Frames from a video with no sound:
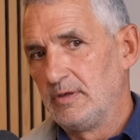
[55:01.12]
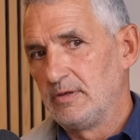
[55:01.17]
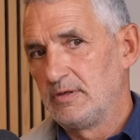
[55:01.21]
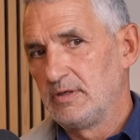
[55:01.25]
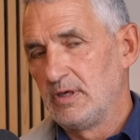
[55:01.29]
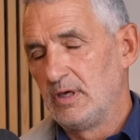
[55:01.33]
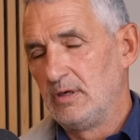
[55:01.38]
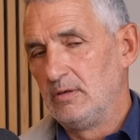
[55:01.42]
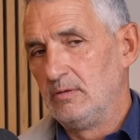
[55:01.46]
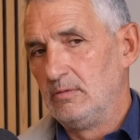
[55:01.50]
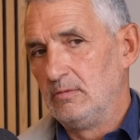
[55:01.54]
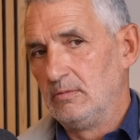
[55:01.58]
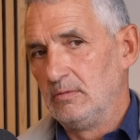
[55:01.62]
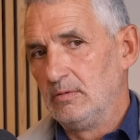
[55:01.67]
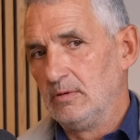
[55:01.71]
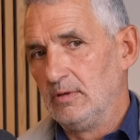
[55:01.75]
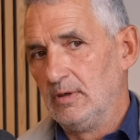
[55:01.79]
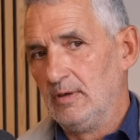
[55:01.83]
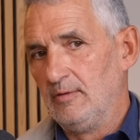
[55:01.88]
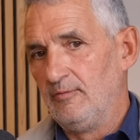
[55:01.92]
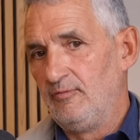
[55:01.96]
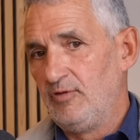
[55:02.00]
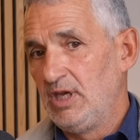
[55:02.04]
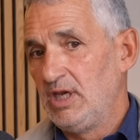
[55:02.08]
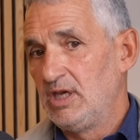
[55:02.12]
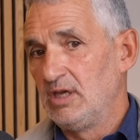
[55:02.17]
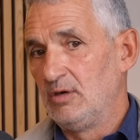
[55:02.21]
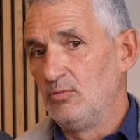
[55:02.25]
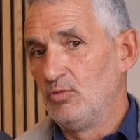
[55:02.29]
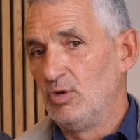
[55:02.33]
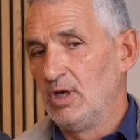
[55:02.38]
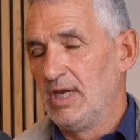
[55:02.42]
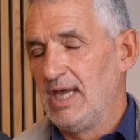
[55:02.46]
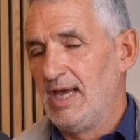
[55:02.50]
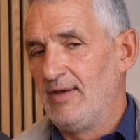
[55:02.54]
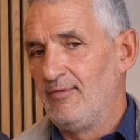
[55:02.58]
so a
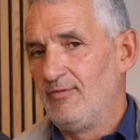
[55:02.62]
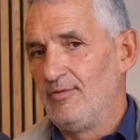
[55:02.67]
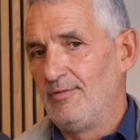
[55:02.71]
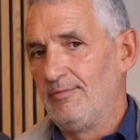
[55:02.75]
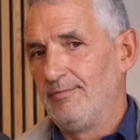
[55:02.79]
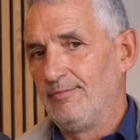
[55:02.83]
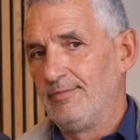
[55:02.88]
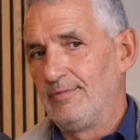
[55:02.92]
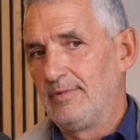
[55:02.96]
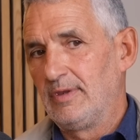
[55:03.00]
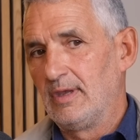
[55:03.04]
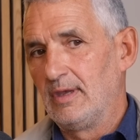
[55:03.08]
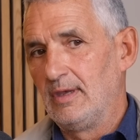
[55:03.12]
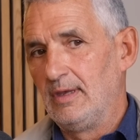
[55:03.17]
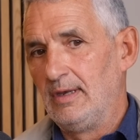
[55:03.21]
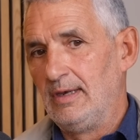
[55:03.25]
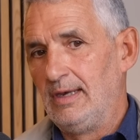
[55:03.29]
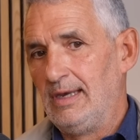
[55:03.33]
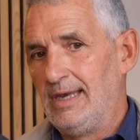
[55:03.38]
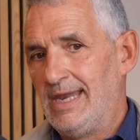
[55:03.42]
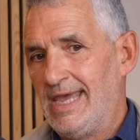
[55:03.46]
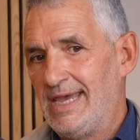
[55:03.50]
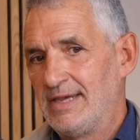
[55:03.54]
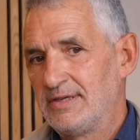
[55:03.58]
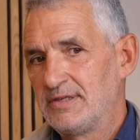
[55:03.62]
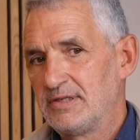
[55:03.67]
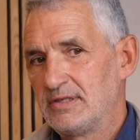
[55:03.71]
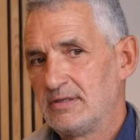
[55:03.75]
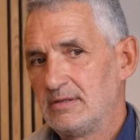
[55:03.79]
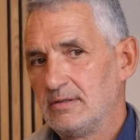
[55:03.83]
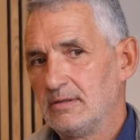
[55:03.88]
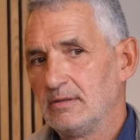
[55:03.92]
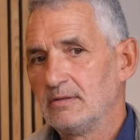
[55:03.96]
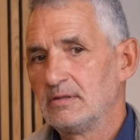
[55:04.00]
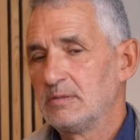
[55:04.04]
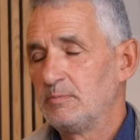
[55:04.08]
vegan will have
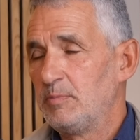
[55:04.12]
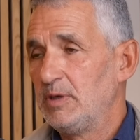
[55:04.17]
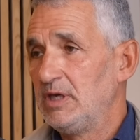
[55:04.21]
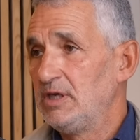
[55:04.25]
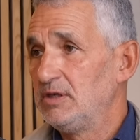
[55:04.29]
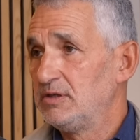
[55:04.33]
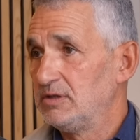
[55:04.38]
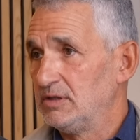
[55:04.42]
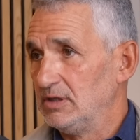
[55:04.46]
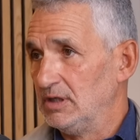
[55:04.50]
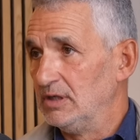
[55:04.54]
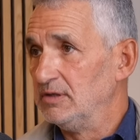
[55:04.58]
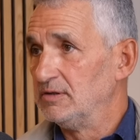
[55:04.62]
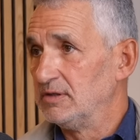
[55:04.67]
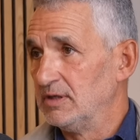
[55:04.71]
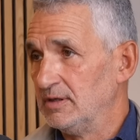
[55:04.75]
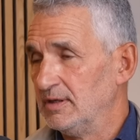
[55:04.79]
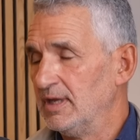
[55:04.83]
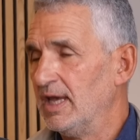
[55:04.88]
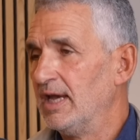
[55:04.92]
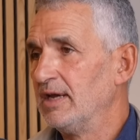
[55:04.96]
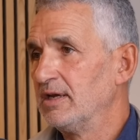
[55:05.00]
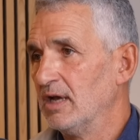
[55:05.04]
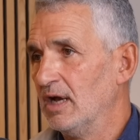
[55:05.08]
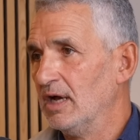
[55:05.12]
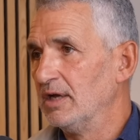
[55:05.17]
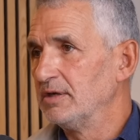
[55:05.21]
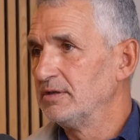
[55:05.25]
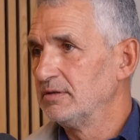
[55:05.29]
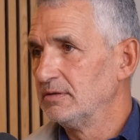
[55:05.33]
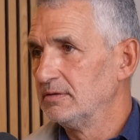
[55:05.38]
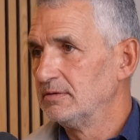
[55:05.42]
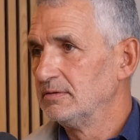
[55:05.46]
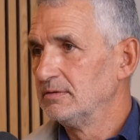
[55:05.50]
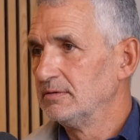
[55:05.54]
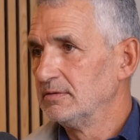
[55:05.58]
less species in their
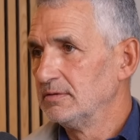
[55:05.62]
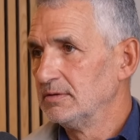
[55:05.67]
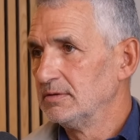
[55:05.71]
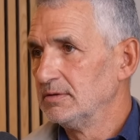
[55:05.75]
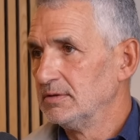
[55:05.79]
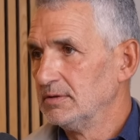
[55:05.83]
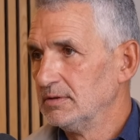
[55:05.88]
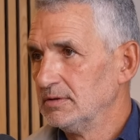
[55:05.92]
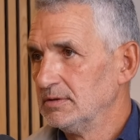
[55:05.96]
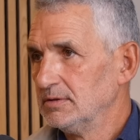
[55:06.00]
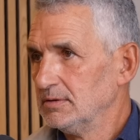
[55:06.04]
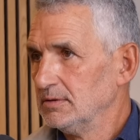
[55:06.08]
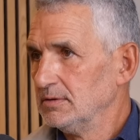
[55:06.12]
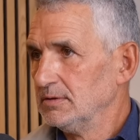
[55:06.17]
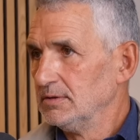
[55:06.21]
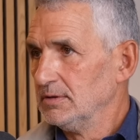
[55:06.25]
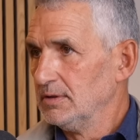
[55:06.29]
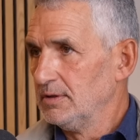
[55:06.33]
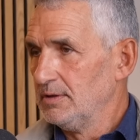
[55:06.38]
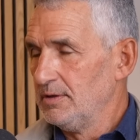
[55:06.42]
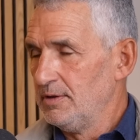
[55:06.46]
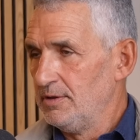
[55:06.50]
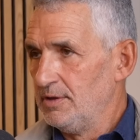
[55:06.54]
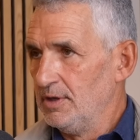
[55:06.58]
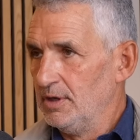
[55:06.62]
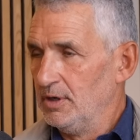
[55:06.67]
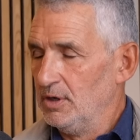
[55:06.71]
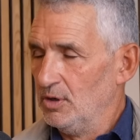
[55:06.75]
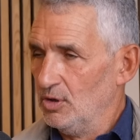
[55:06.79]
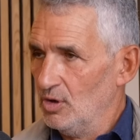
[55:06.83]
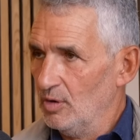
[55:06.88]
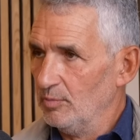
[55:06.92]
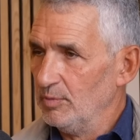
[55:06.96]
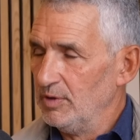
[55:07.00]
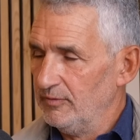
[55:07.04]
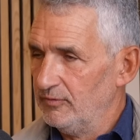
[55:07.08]
gut than
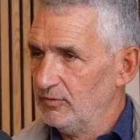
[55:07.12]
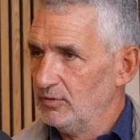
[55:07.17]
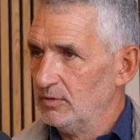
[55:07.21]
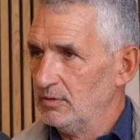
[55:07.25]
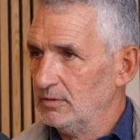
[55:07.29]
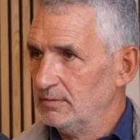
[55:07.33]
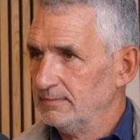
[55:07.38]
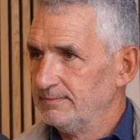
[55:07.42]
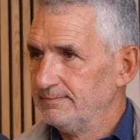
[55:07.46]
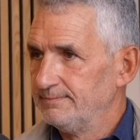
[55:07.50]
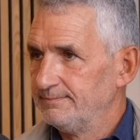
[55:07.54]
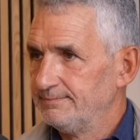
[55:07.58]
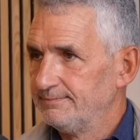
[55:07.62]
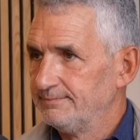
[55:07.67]
an omnivore.